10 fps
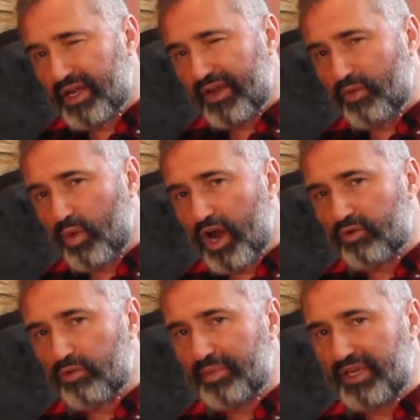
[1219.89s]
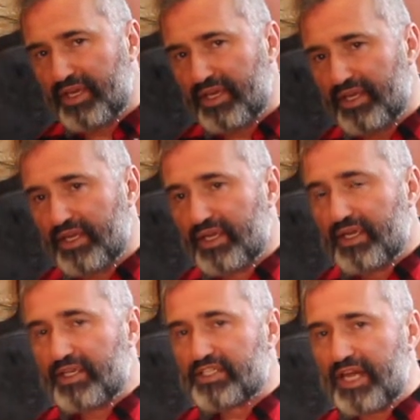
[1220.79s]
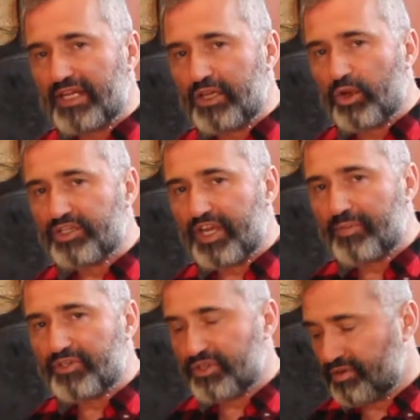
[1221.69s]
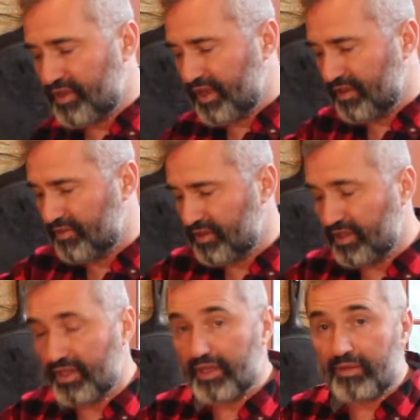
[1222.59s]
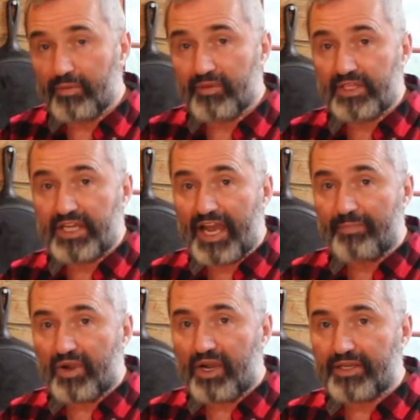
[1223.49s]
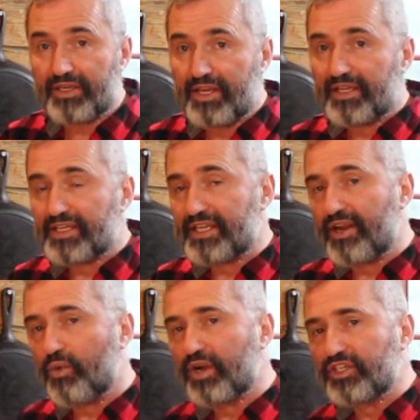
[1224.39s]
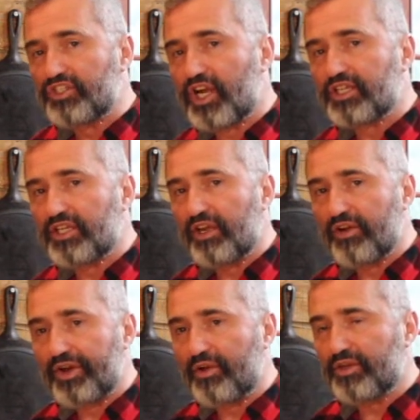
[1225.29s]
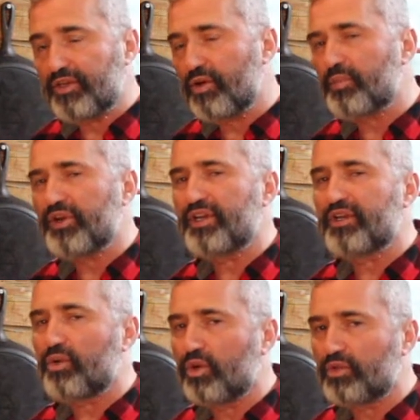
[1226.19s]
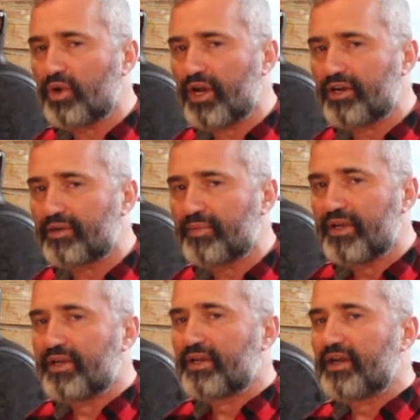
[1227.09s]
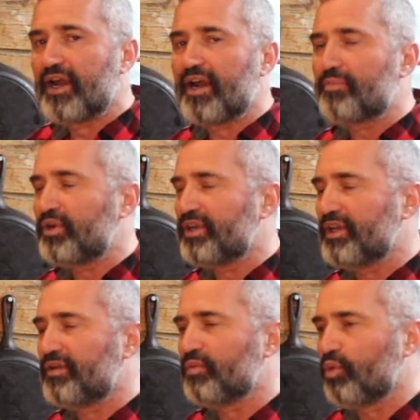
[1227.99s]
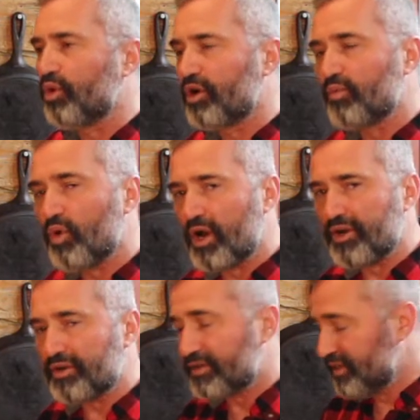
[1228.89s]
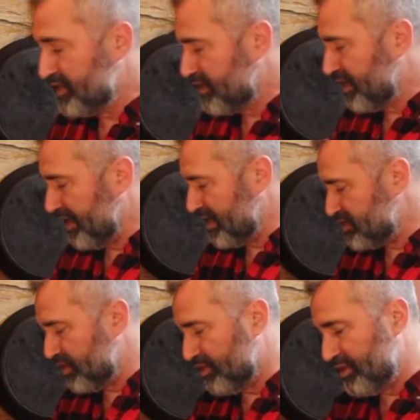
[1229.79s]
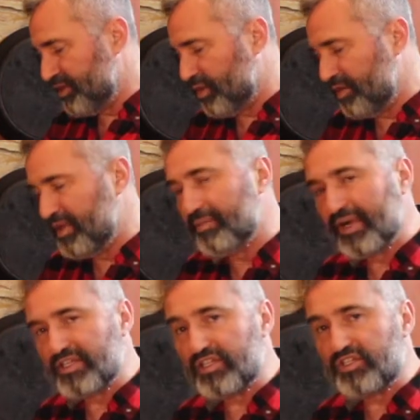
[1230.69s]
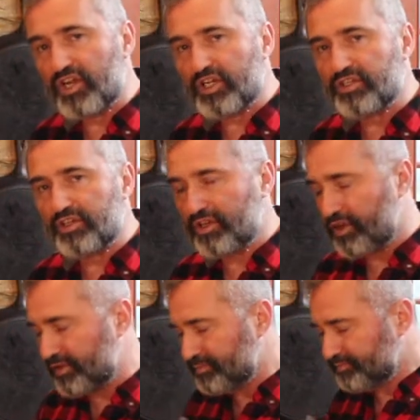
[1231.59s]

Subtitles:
and the water will be slightly lower temperature than the dye pot, because I don't want to shock the yarn. You don't put it in cold water, put it in warm water. Again, so you want to minimize the shock to the yarn.